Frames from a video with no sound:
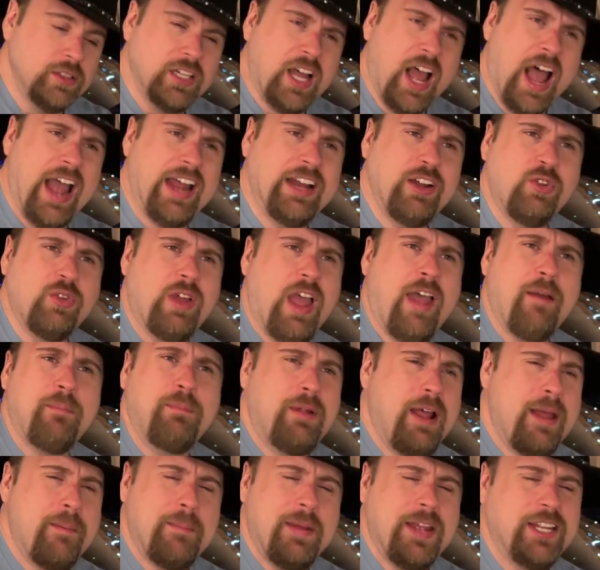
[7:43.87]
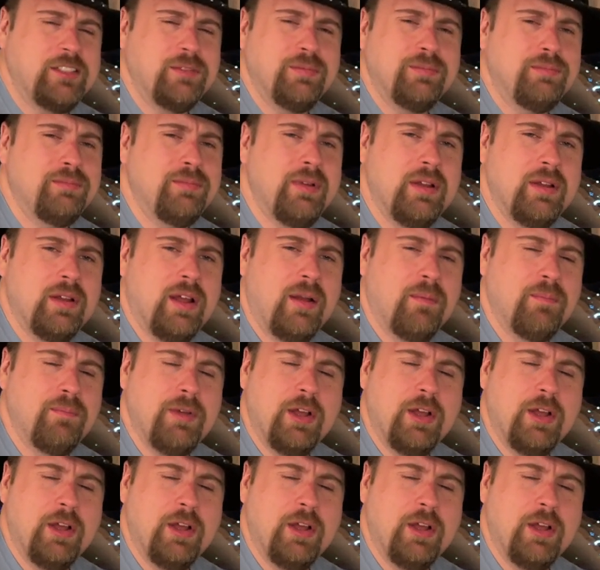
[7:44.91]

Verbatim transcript: I don't have plant-based um,